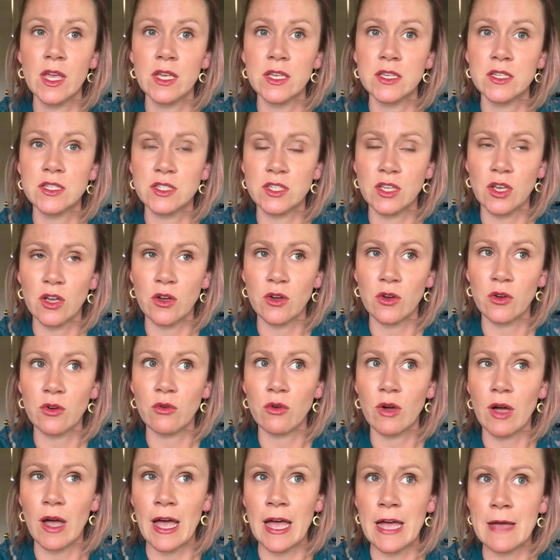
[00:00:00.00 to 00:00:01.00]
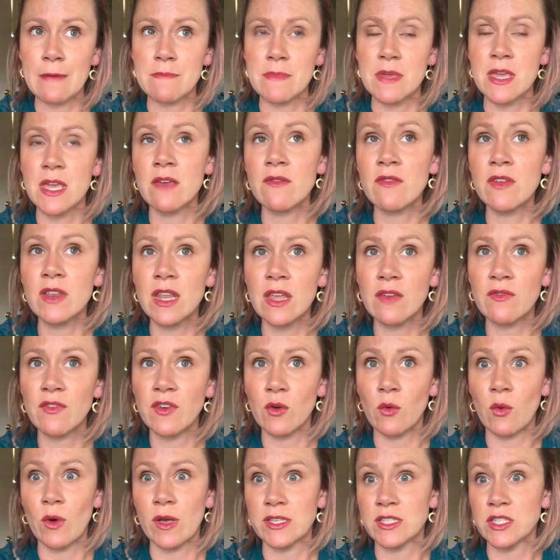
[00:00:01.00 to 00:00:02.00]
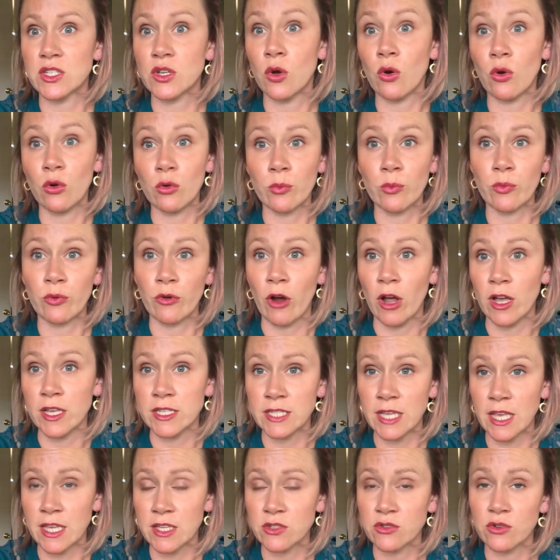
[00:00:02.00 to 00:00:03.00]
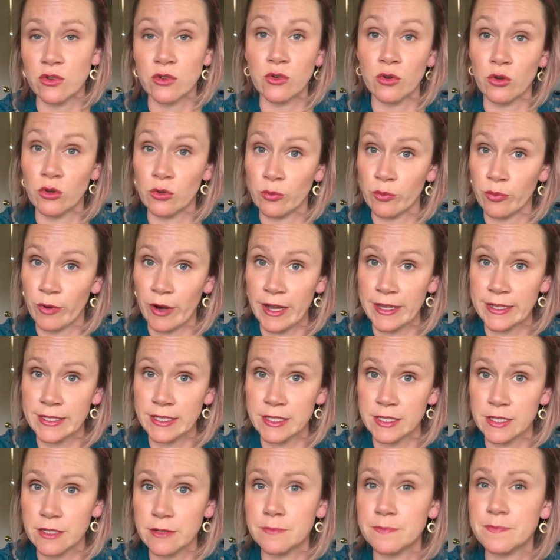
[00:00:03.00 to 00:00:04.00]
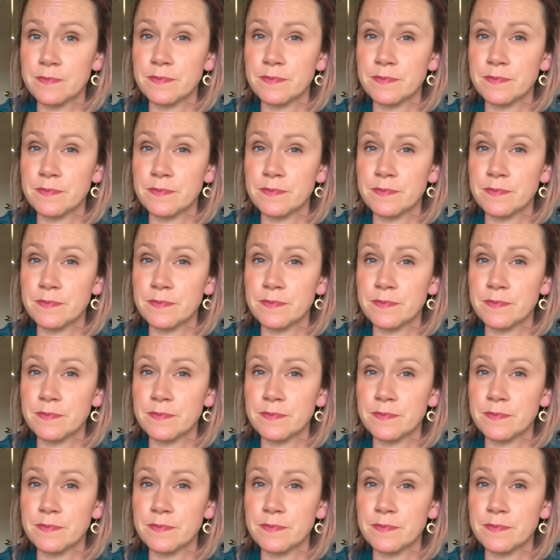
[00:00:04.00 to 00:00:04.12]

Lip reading: So even if it was cold processed or cold pressed,